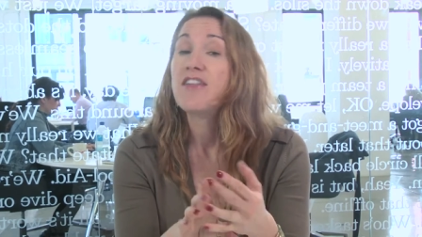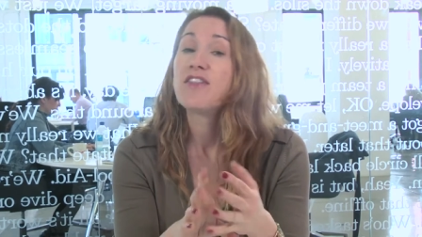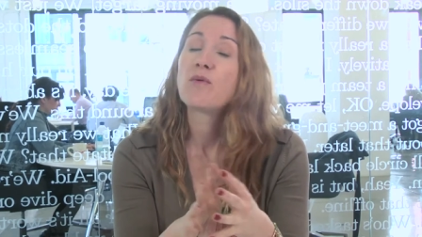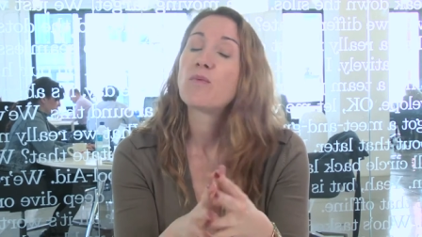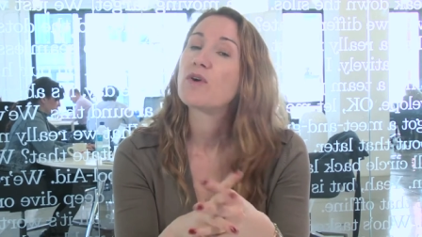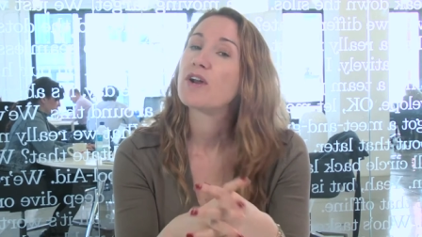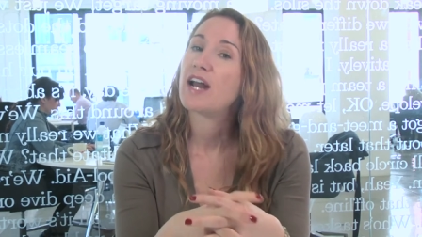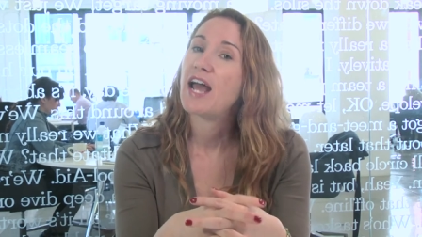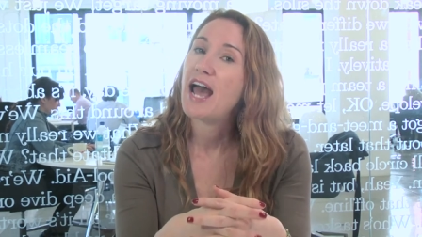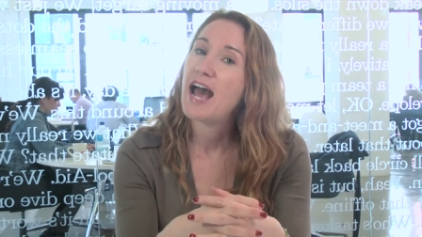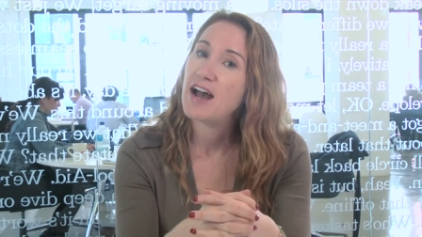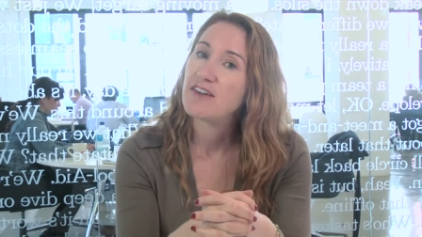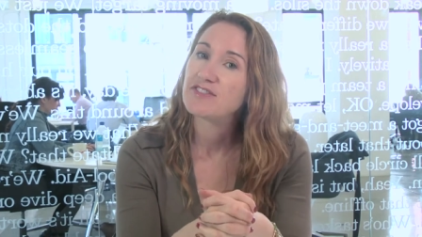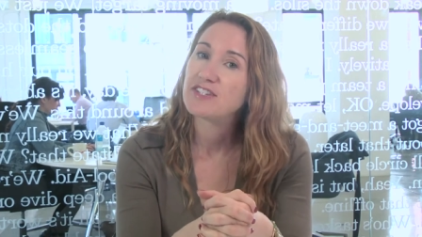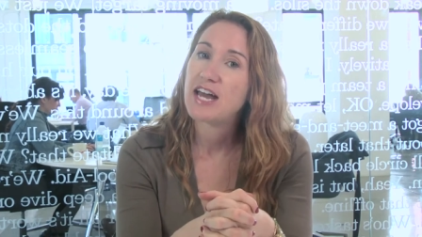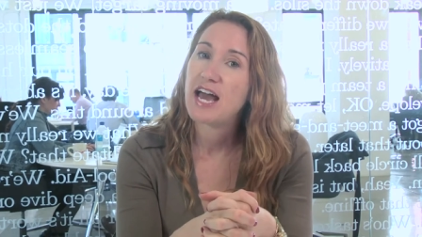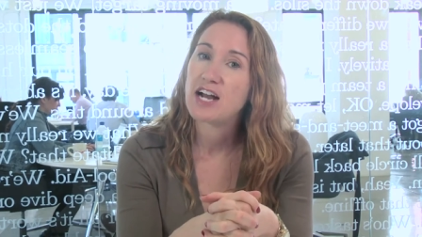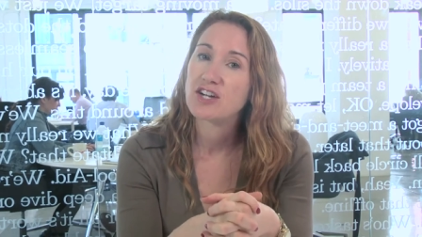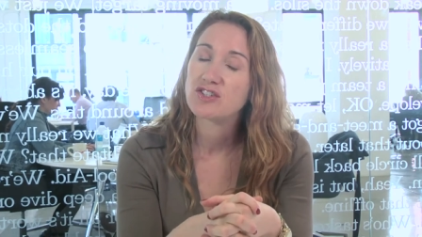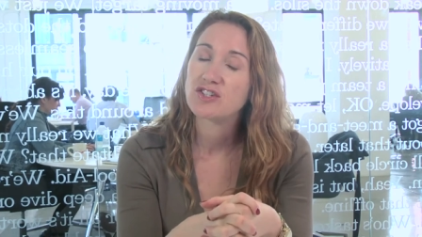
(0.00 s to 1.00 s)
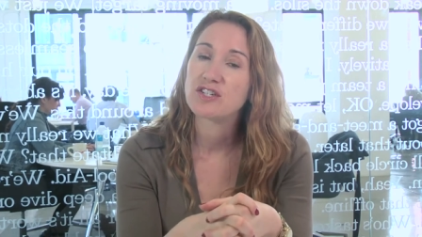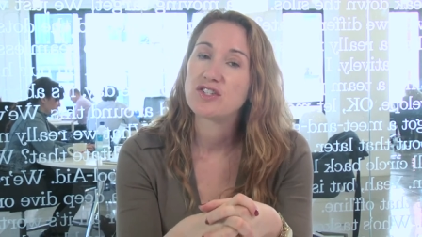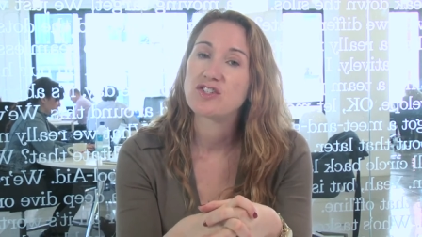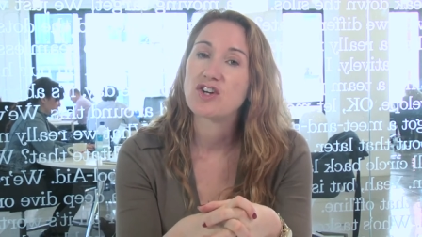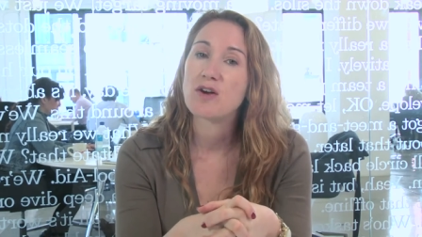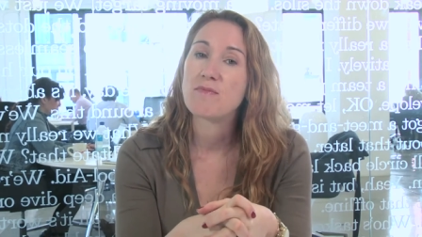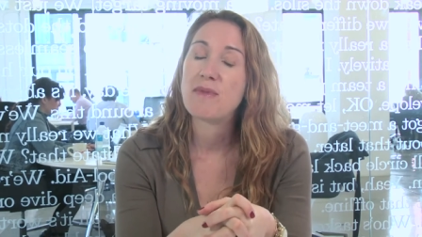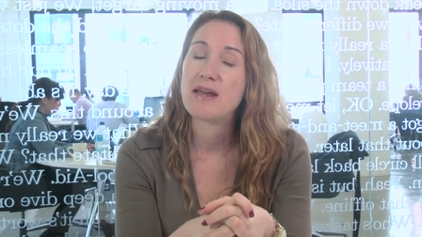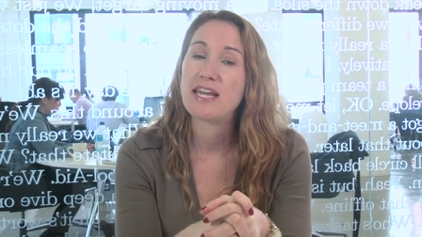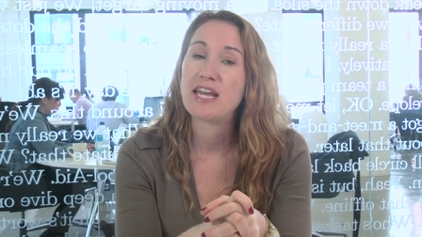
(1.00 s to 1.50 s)
That we're going to have to actually
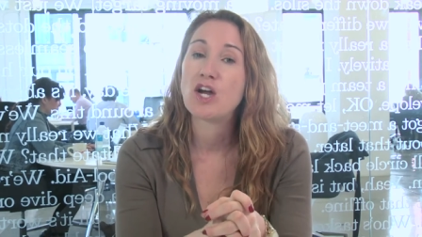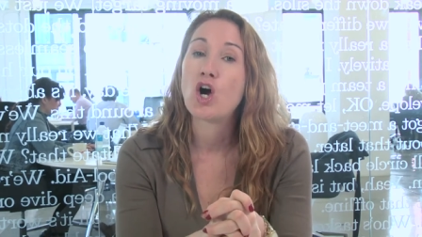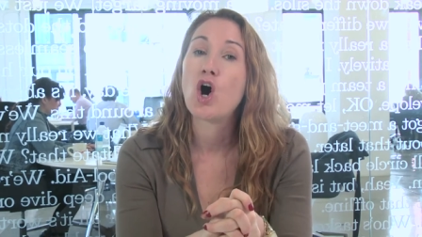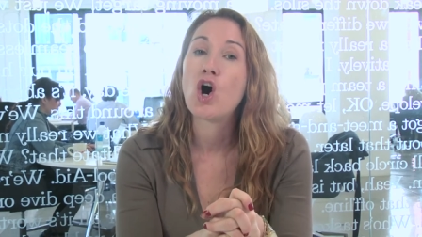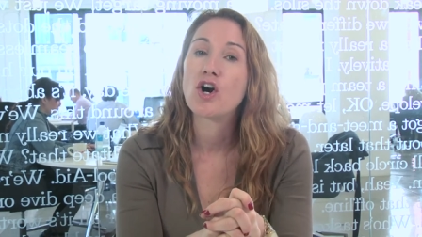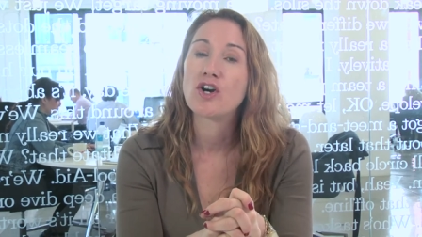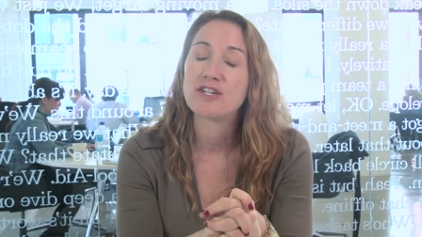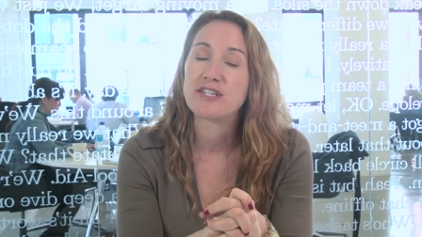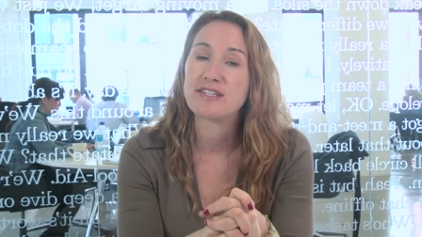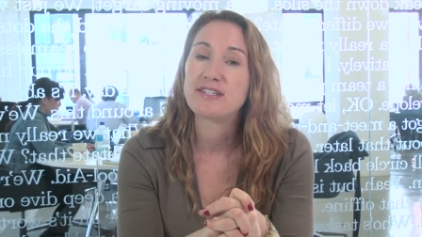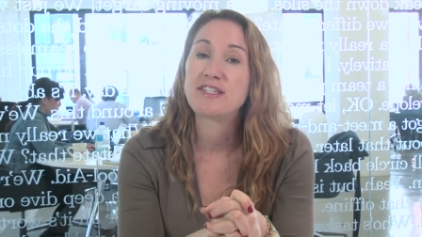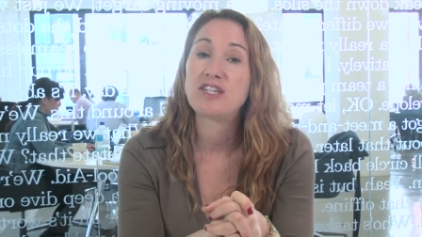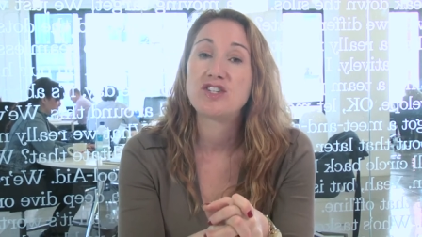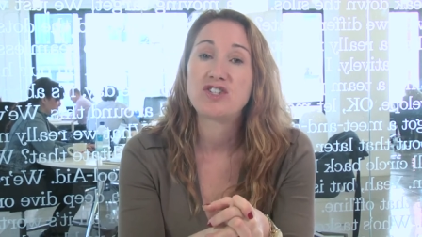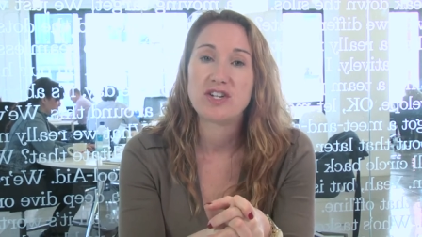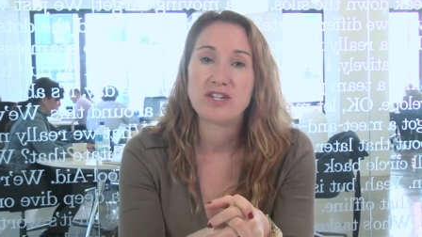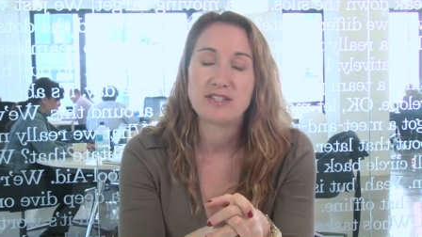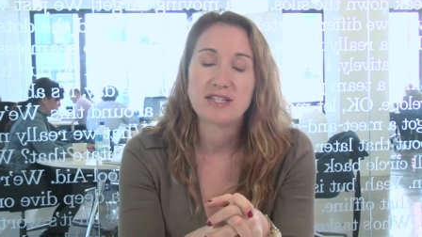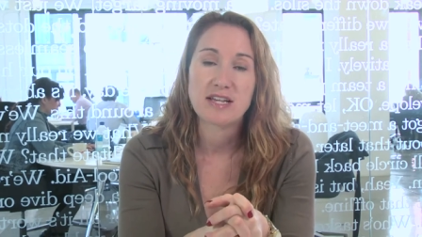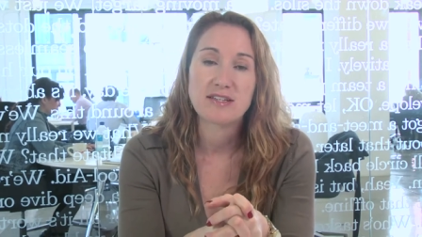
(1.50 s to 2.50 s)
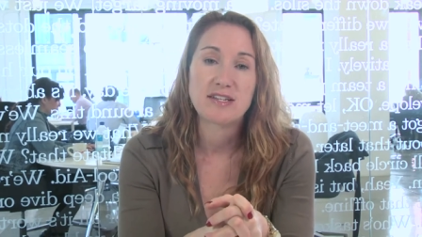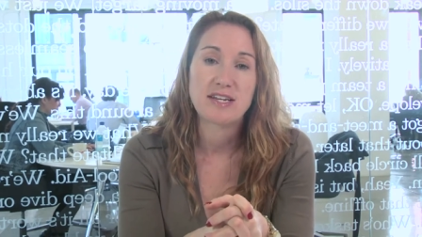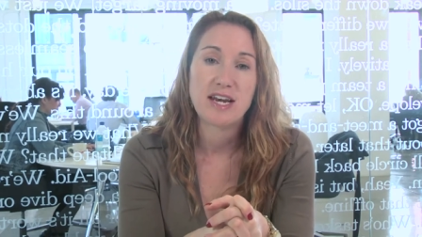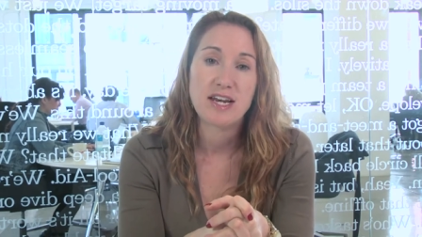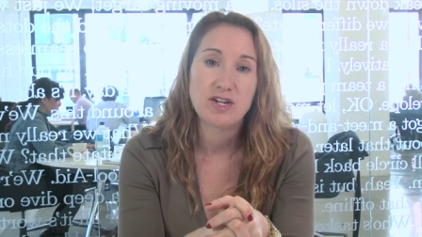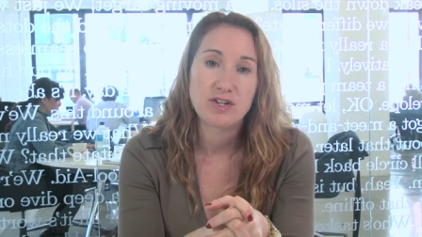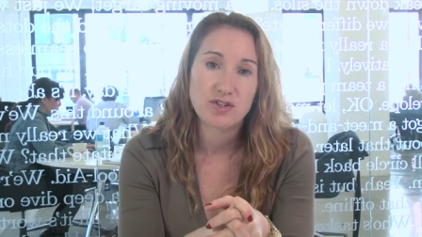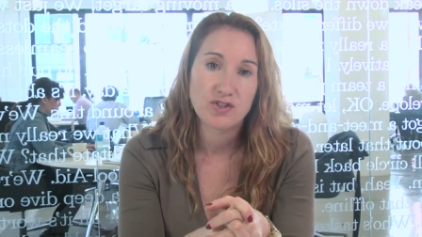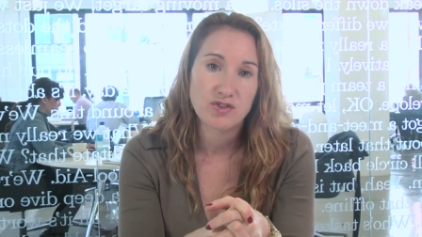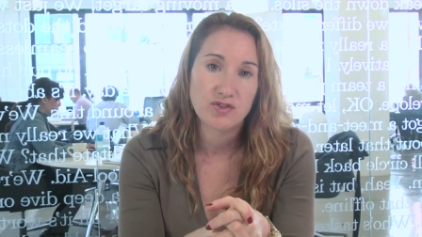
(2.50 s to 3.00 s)
start making hard decisions as an
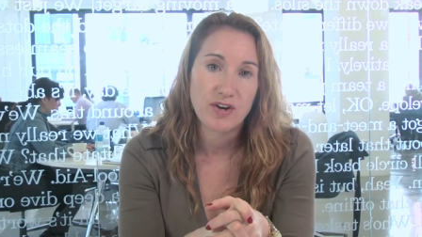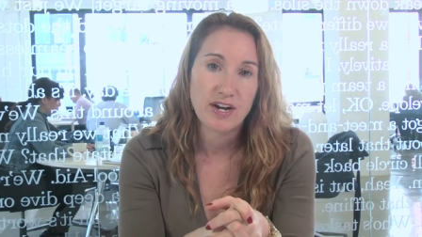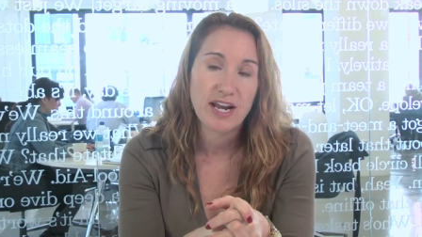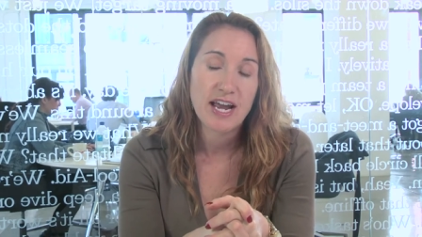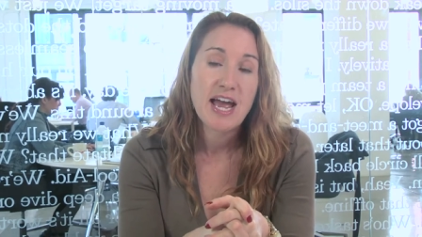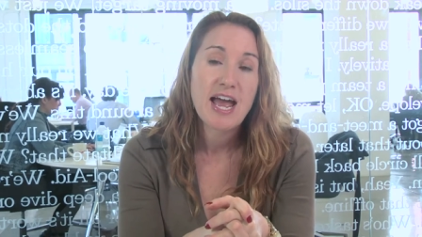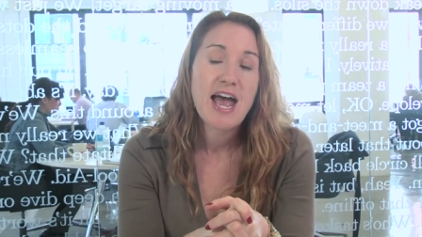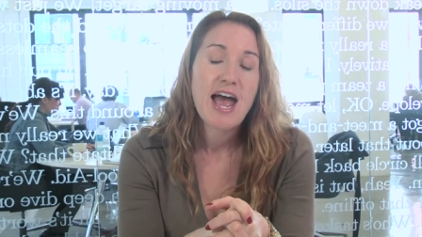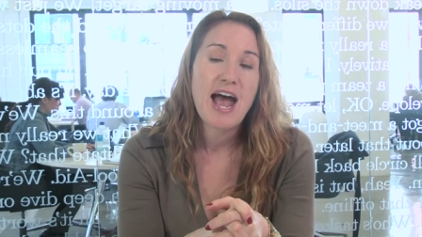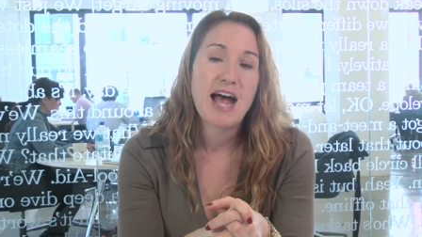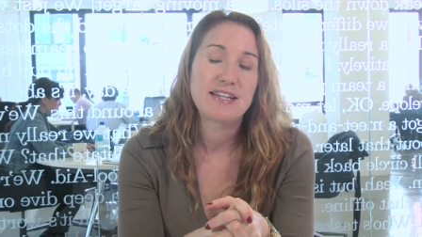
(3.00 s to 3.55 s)
industry